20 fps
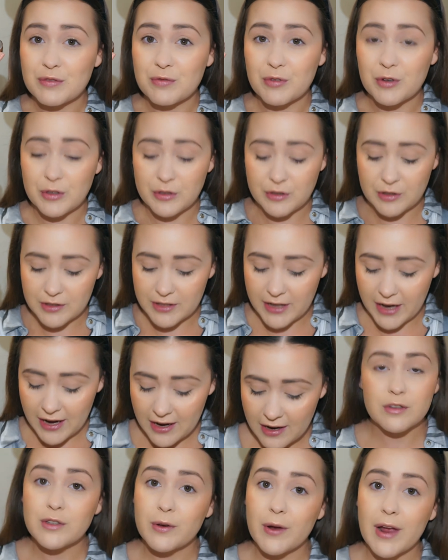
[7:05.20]
for
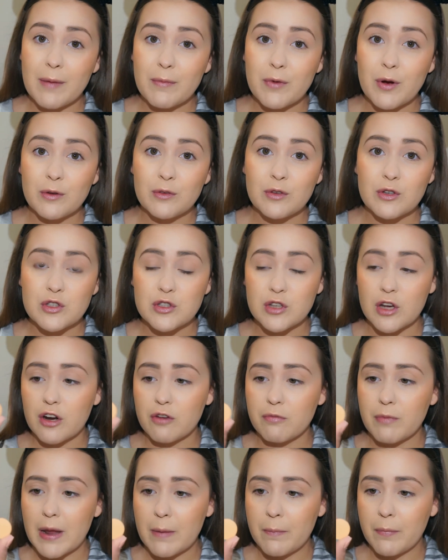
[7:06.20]
today. So I am going to start
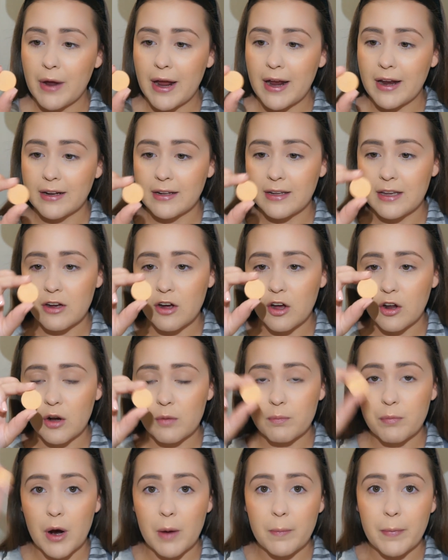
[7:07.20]
off by applying the
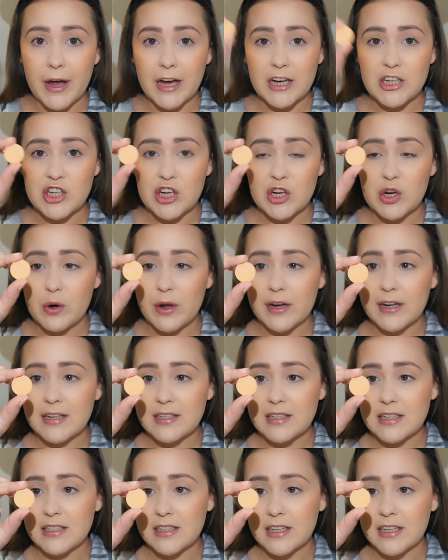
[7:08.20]
Colourpop eyeshadow, and
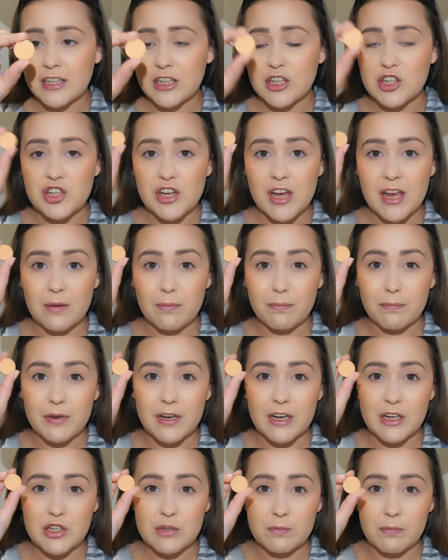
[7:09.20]
this is in the shade
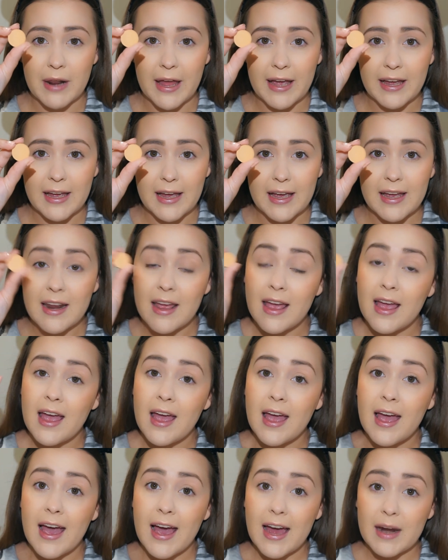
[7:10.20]
Peach Blanket,
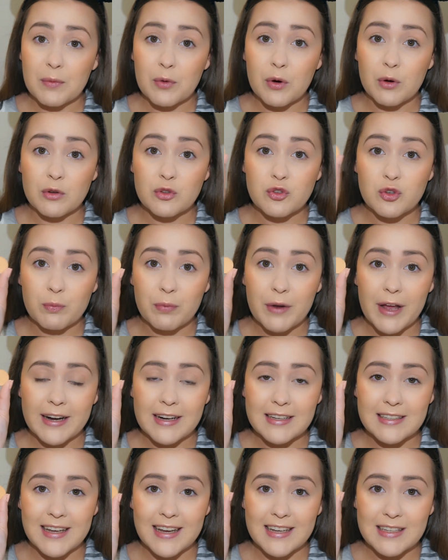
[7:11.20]
and I'm going to apply
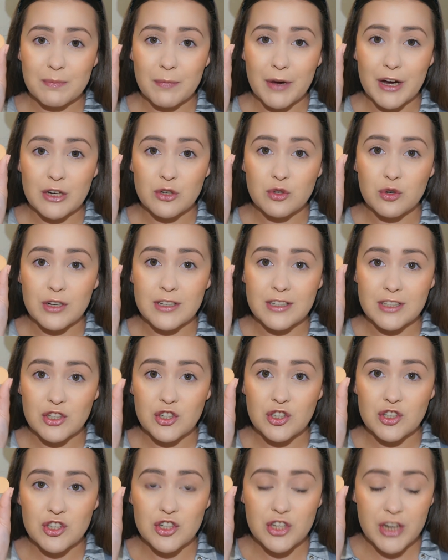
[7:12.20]
this as my
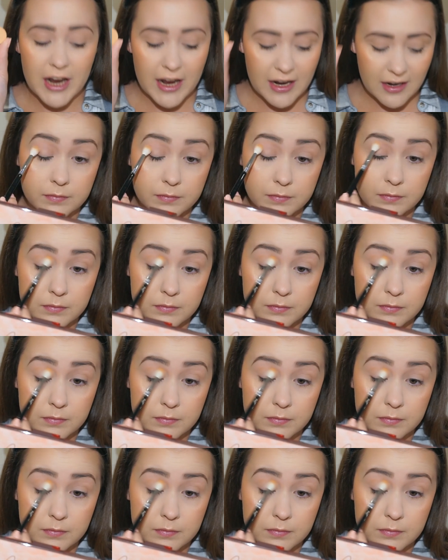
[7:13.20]
transition shade.